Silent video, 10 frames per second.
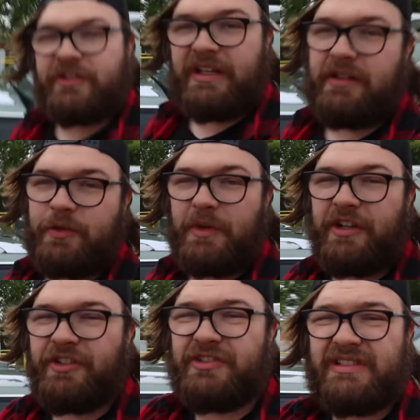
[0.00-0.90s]
and
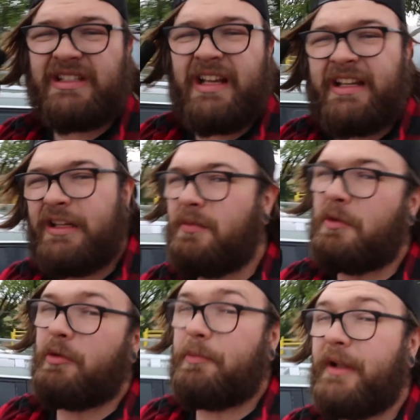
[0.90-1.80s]
tweeters need to be
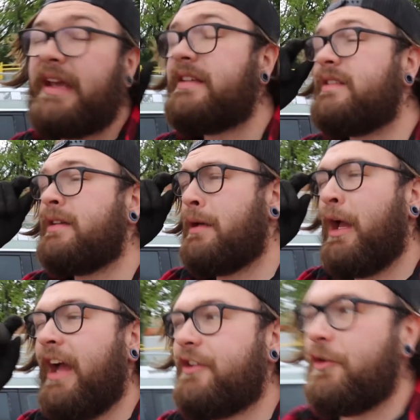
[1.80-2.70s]
replaced.
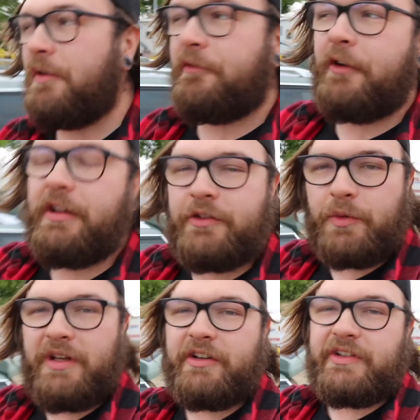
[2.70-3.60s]
I do have front
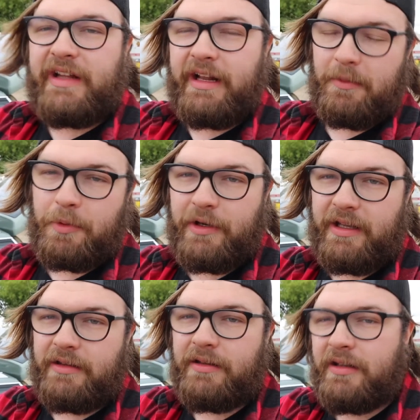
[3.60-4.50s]
tweeters that I can put
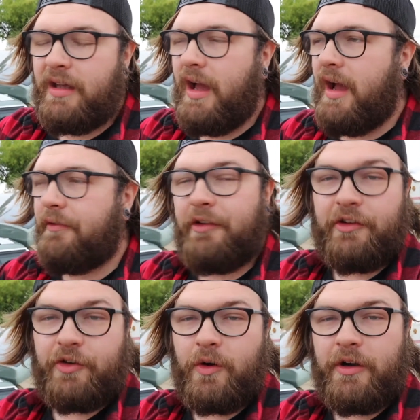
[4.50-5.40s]
in for the
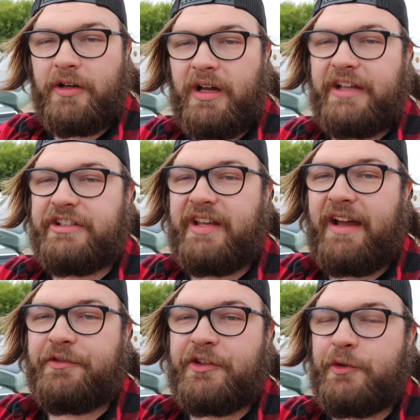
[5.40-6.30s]
door. I just
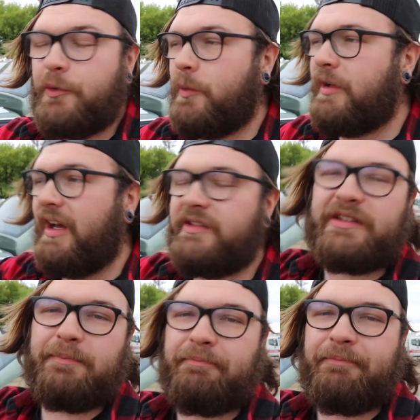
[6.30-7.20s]
have to
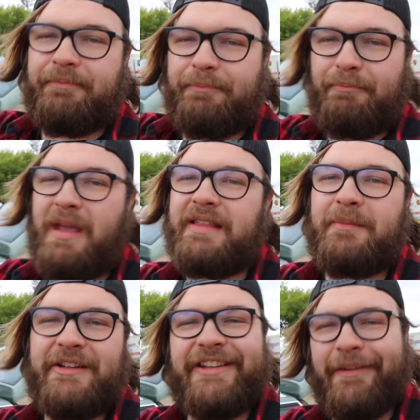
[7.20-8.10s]
custom make
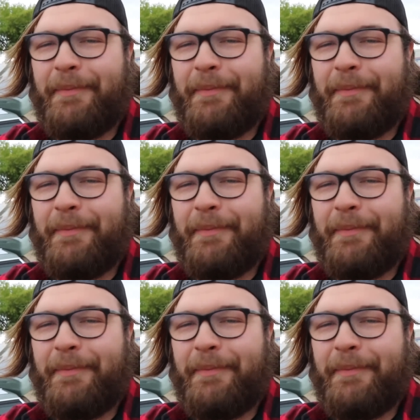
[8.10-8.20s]
them into the